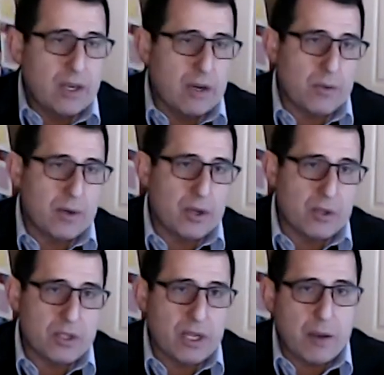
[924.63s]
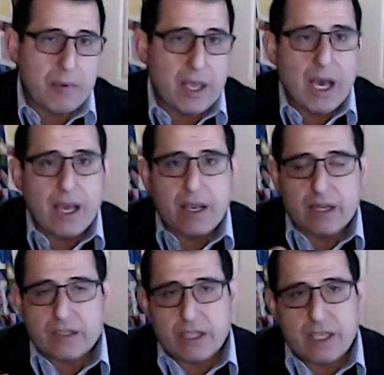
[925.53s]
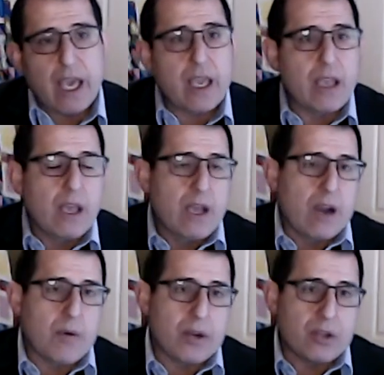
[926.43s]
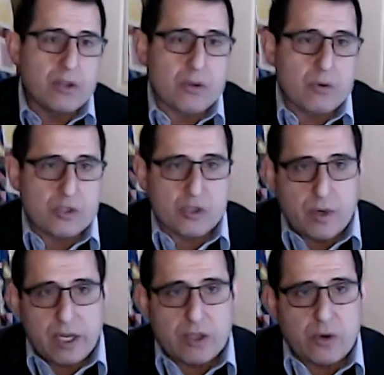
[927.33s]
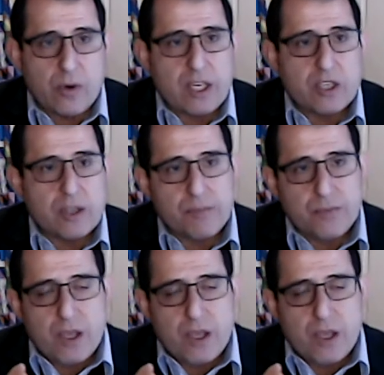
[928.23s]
Are we going to use an API, an SDK? Are we going to do straight integration?